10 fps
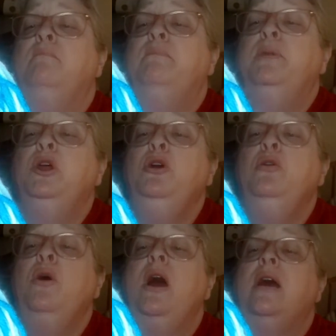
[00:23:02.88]

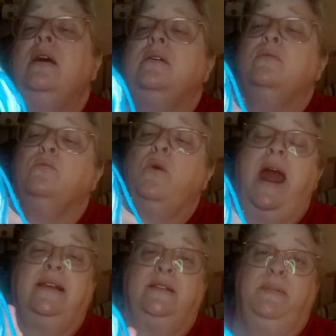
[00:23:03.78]
Blue
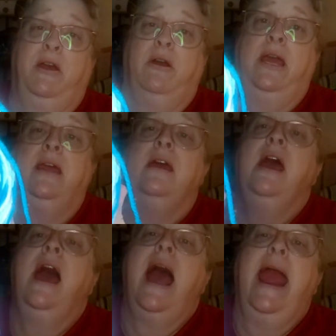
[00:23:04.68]
Raspberry,
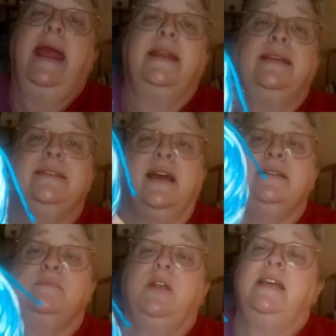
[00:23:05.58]
and it's got
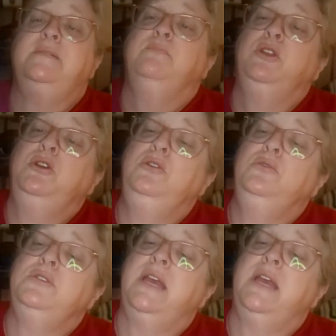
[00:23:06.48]
some nice blues,